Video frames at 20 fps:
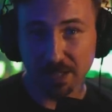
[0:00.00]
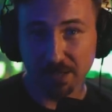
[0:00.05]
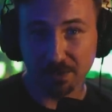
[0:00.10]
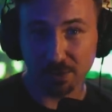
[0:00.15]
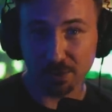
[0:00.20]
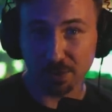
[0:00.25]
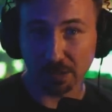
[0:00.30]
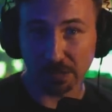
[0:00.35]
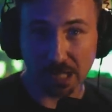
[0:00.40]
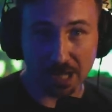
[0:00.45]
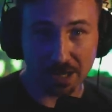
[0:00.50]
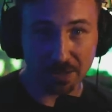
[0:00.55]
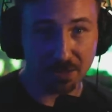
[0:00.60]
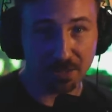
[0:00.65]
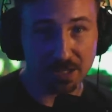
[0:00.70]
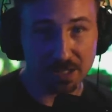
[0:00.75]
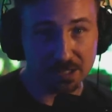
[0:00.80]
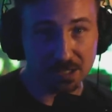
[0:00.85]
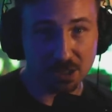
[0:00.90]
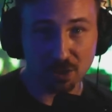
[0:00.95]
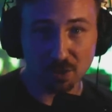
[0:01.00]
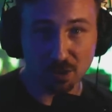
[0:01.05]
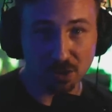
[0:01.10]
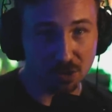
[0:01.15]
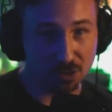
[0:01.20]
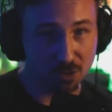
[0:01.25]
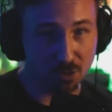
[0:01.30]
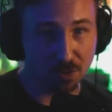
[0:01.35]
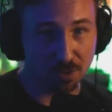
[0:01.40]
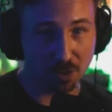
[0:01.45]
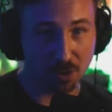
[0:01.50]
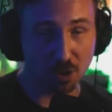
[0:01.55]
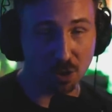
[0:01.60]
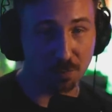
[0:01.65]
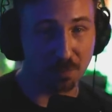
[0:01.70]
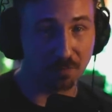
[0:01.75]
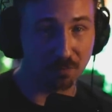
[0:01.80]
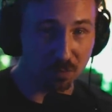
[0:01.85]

There are a lot of things that you can do at home. If you